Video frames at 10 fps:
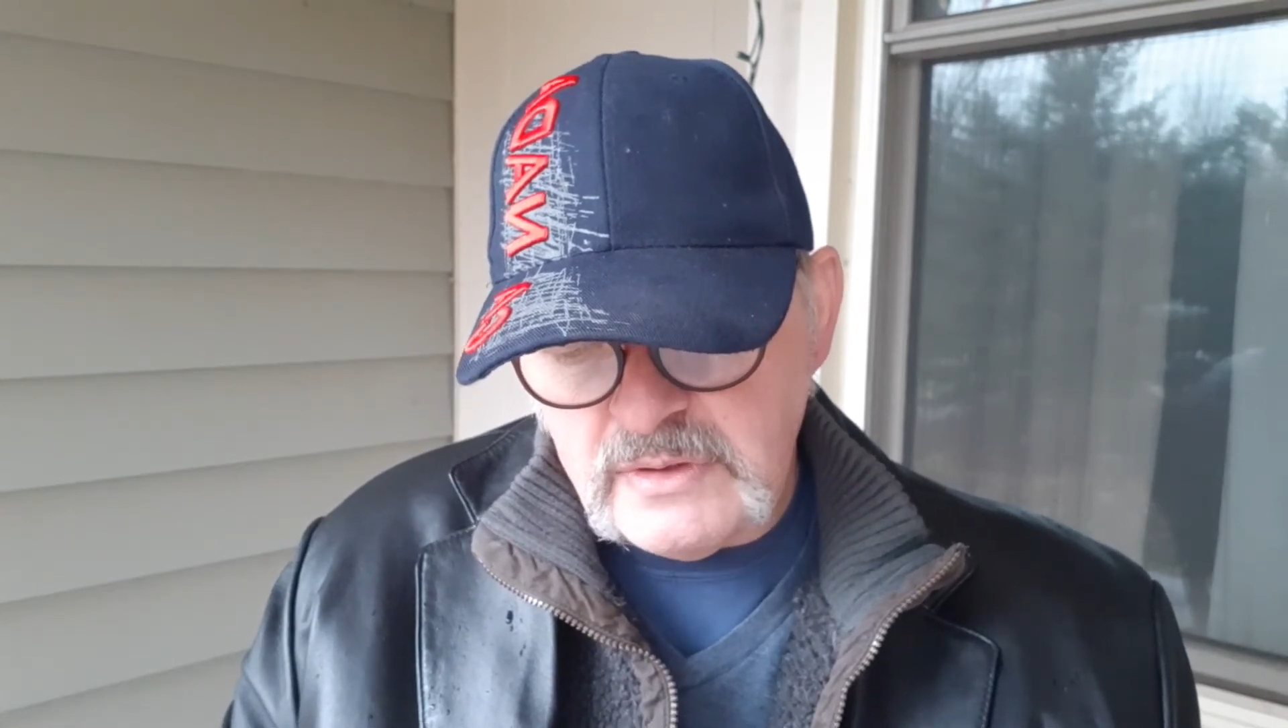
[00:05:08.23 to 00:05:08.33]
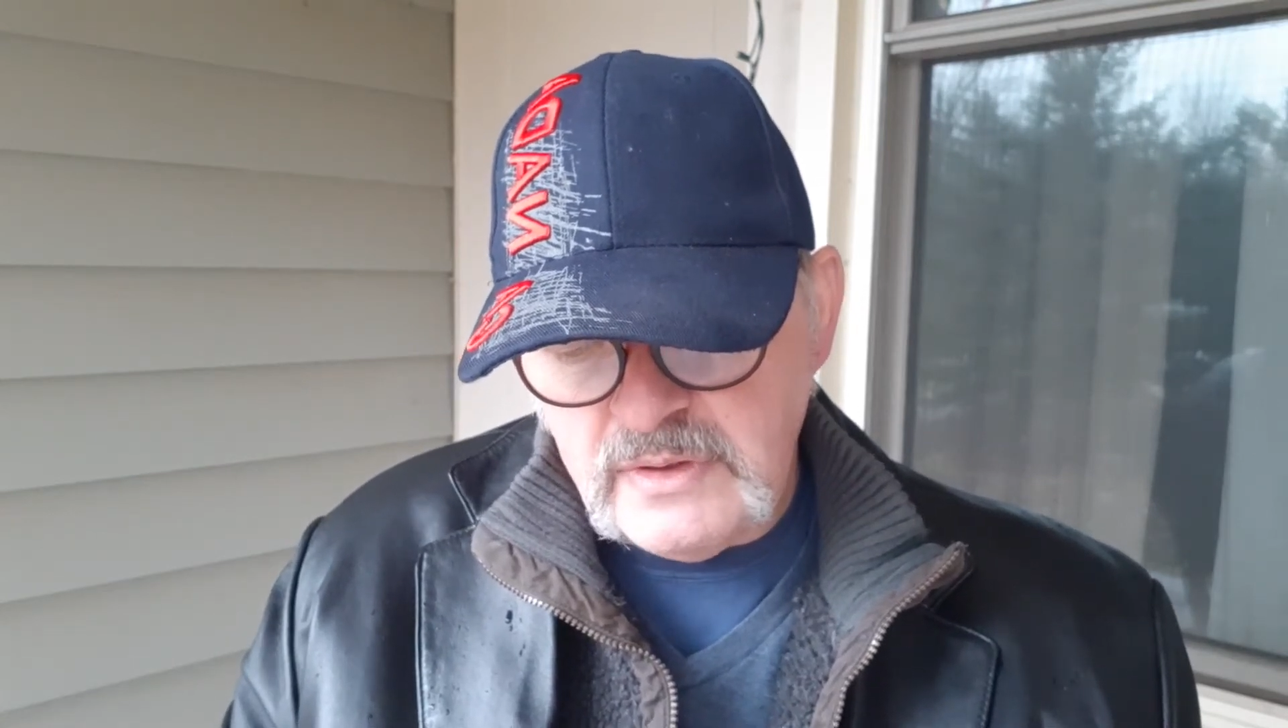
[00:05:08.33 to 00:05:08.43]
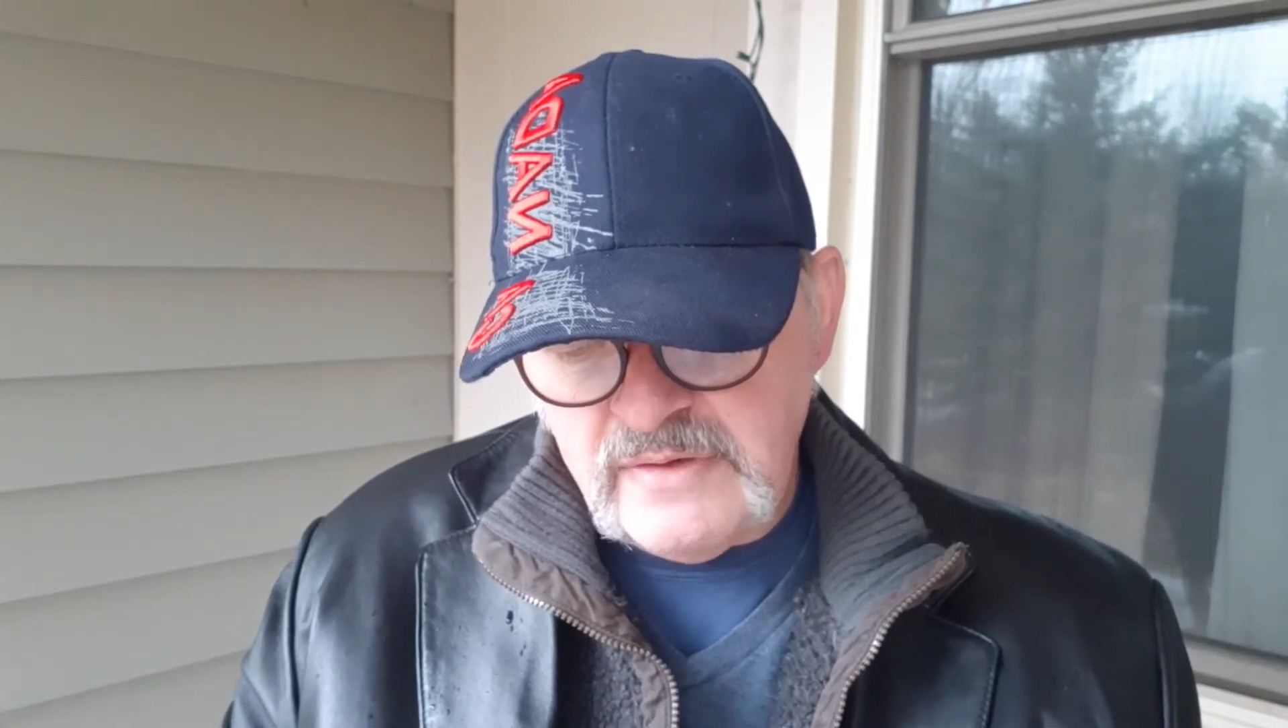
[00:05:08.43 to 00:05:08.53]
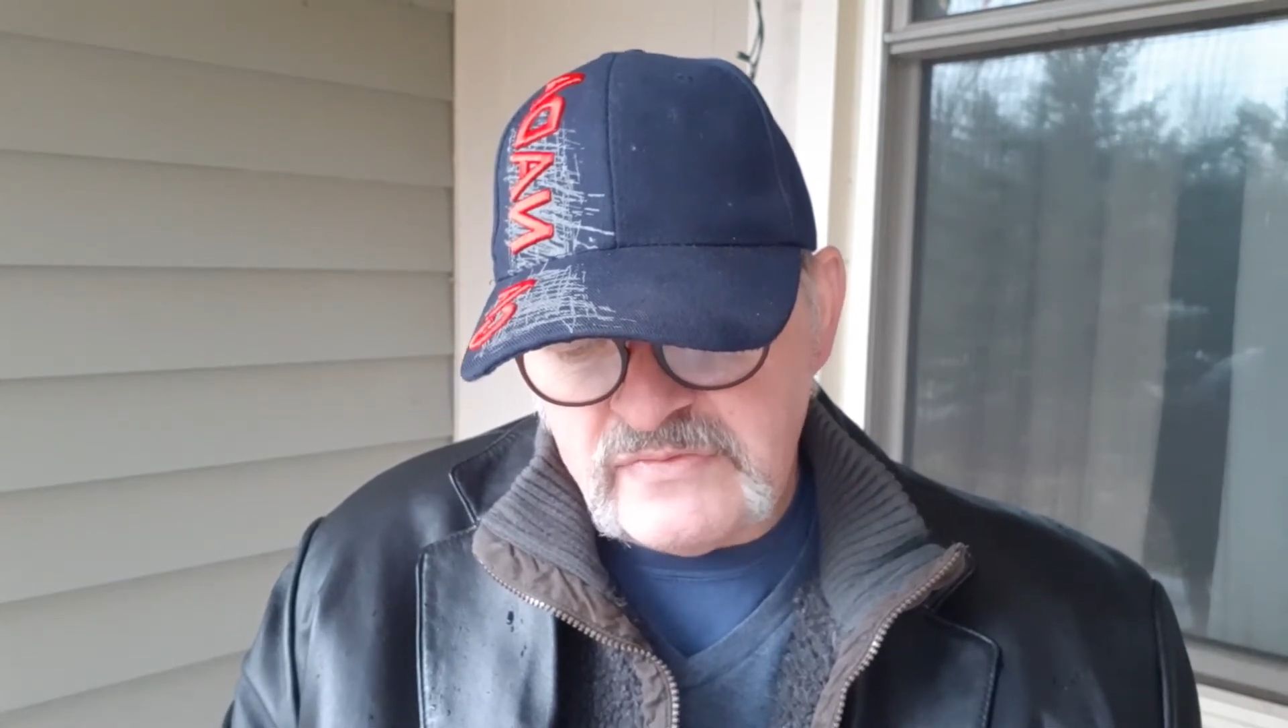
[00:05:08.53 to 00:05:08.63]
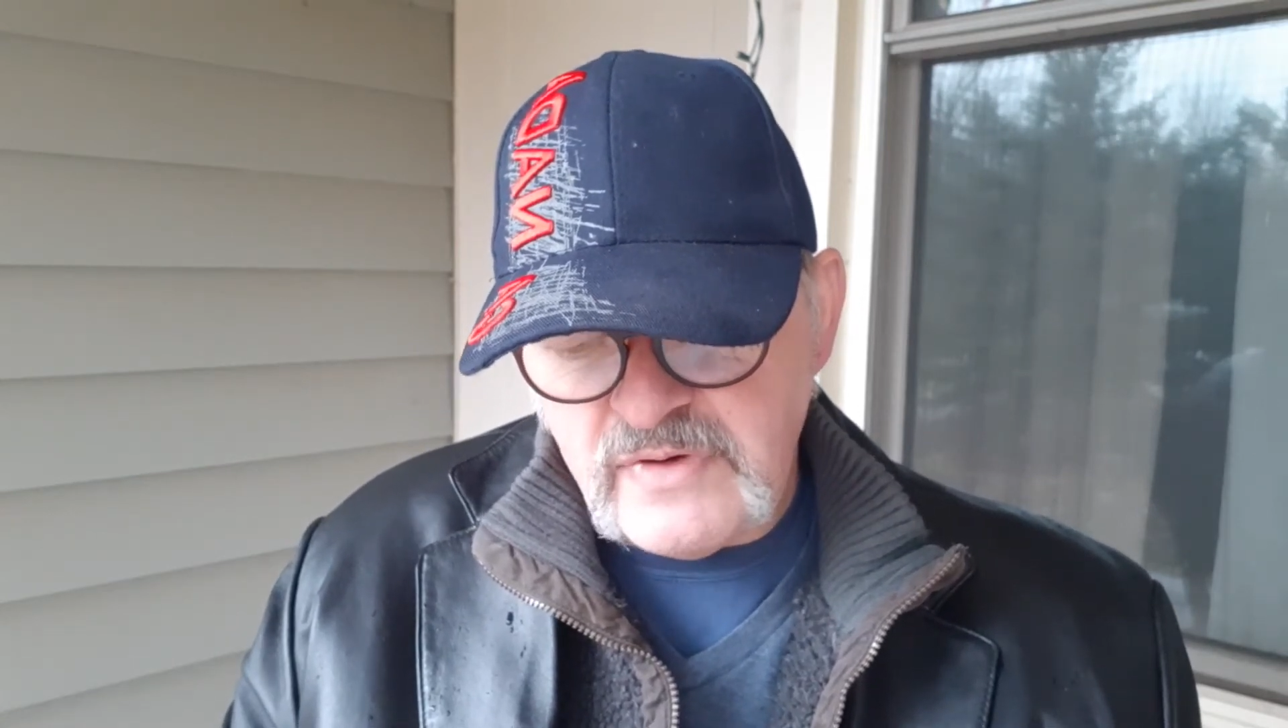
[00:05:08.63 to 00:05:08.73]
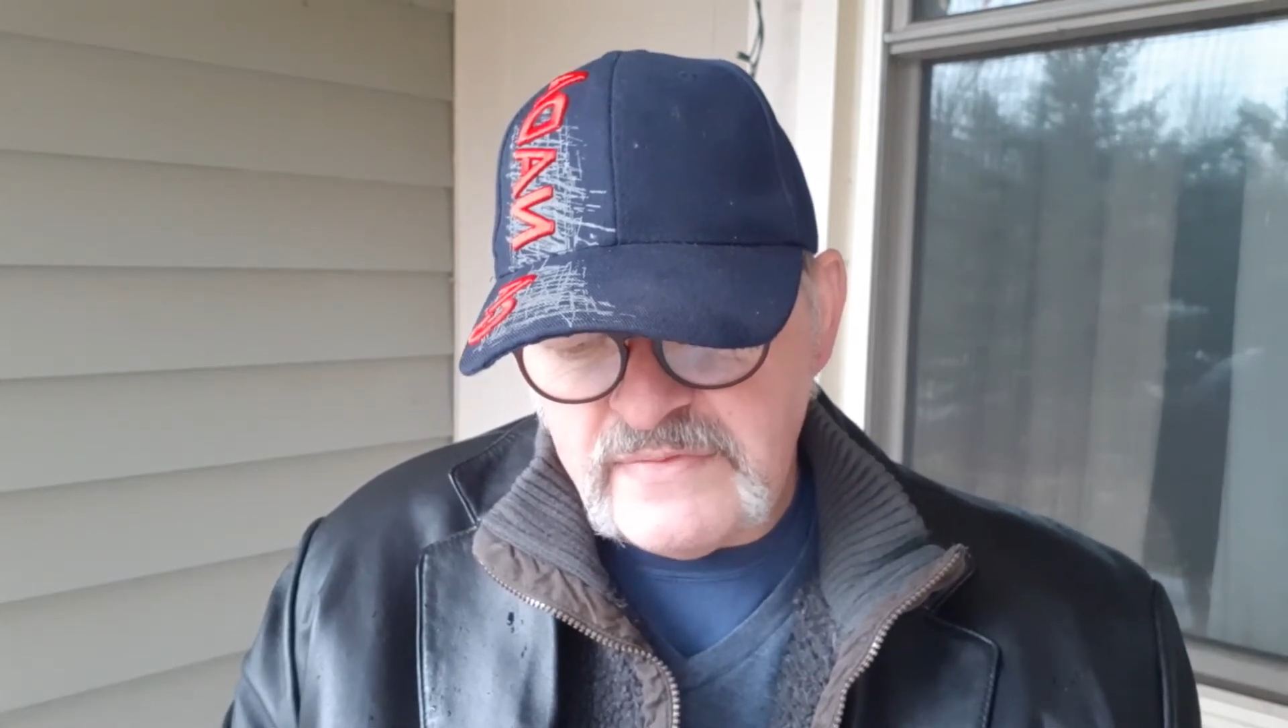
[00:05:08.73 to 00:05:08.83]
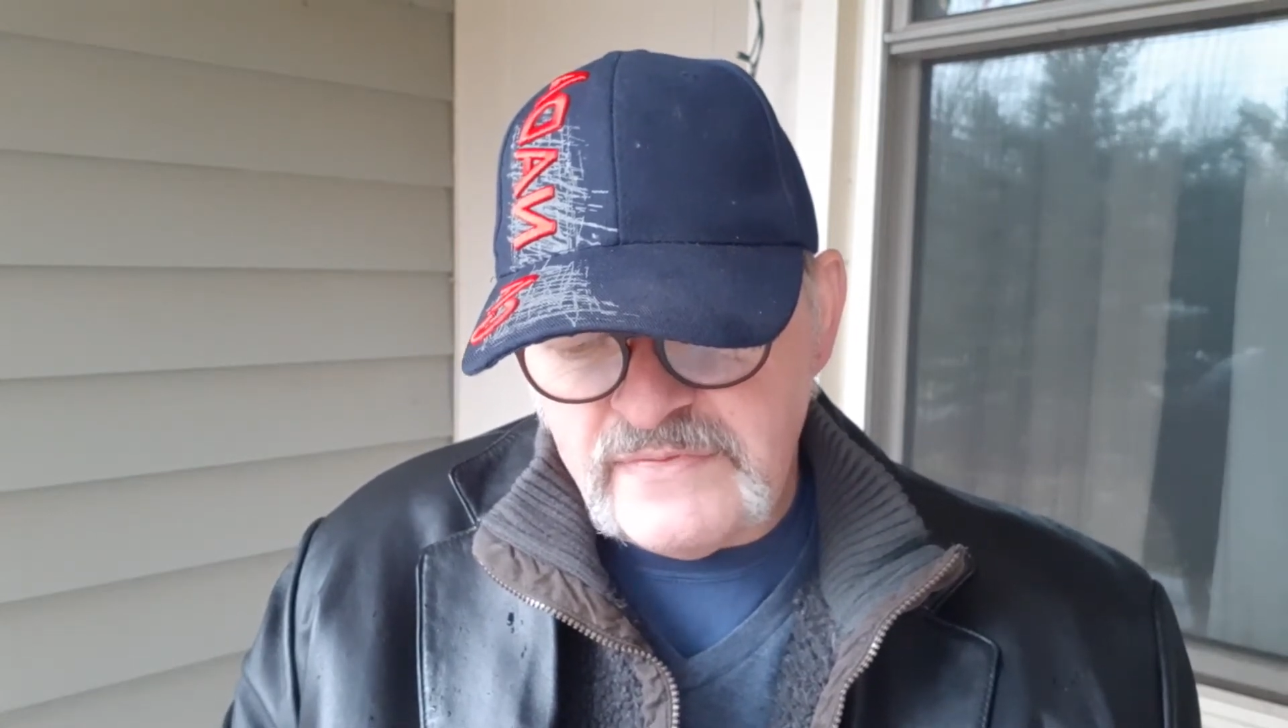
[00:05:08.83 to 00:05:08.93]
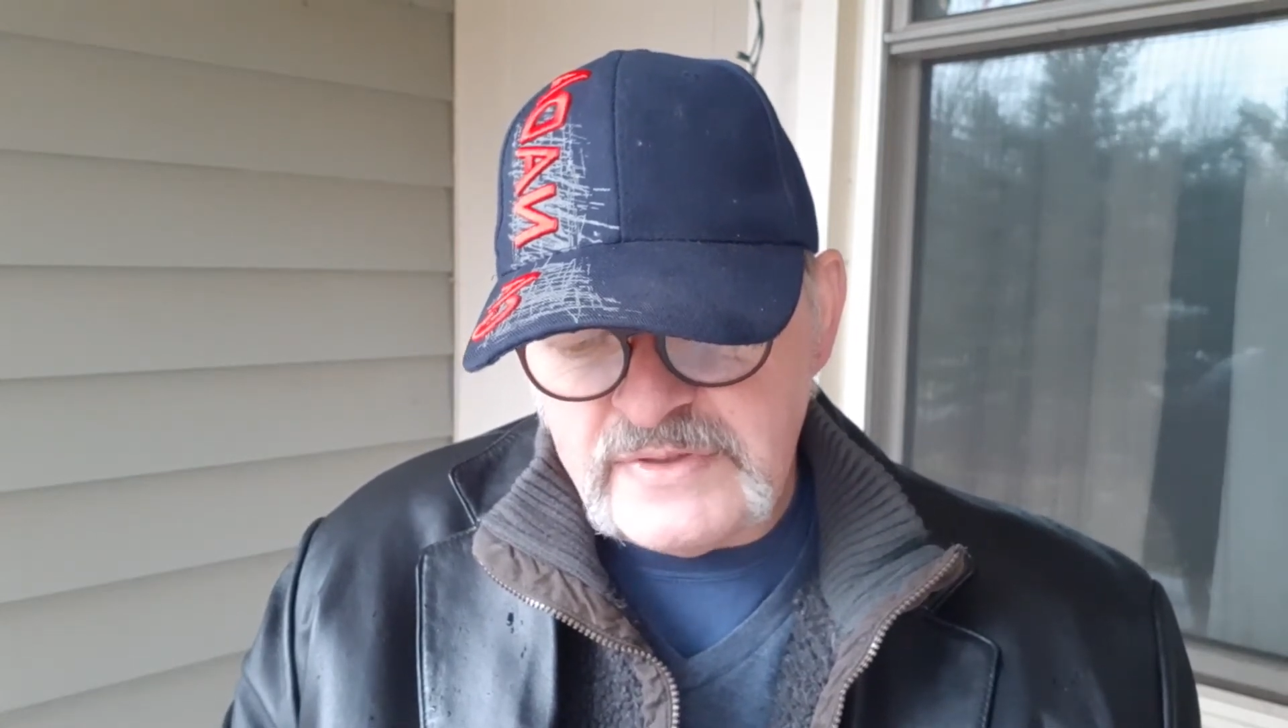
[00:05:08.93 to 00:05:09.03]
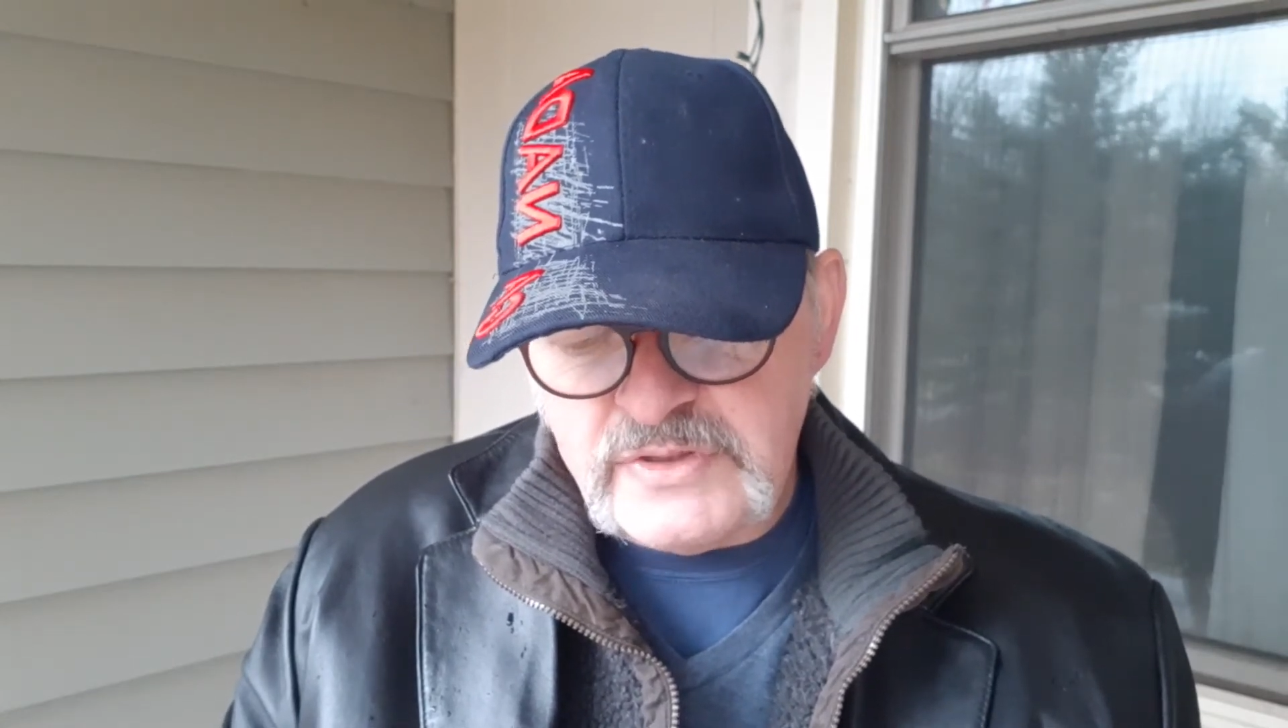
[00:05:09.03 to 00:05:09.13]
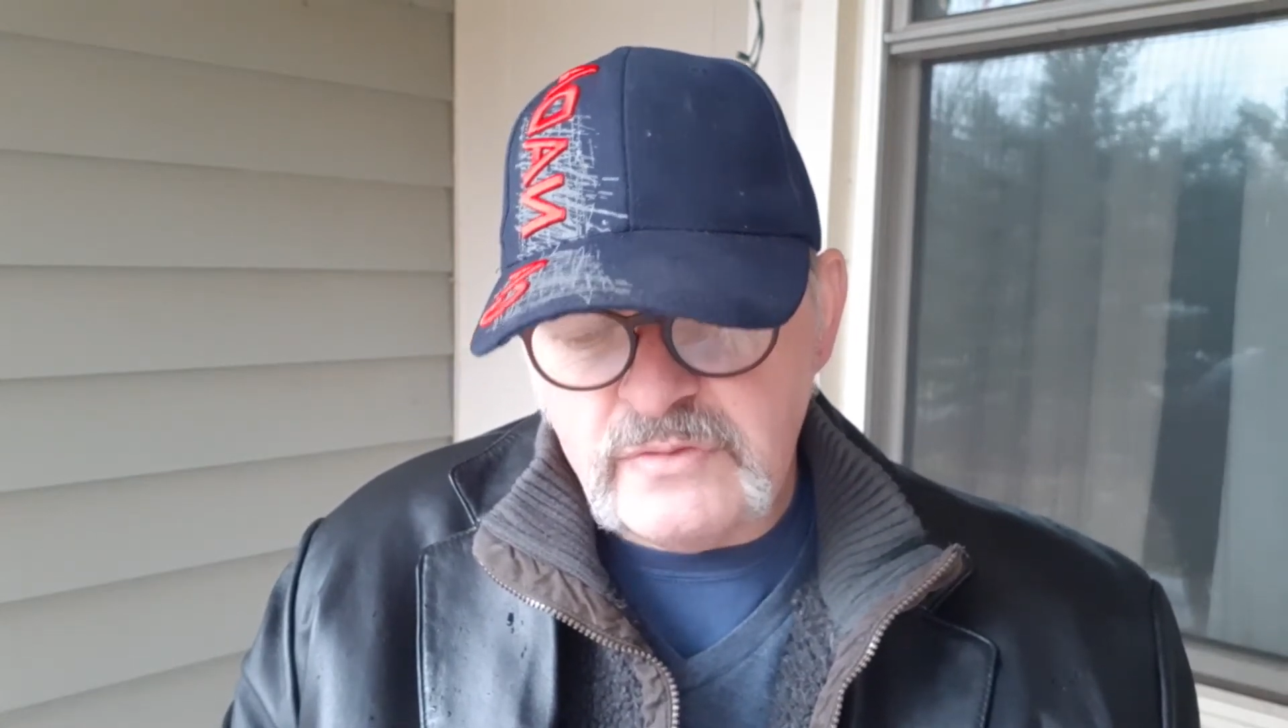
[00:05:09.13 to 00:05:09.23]
gives
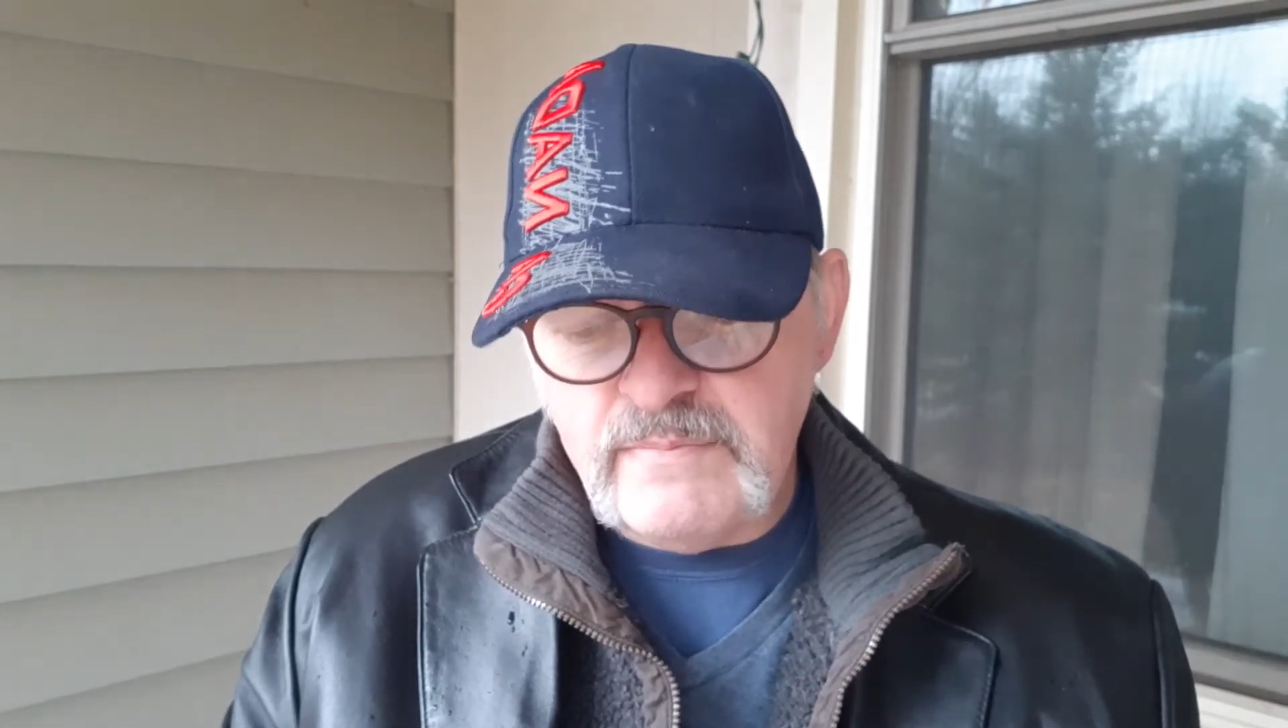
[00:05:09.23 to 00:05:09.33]
reference to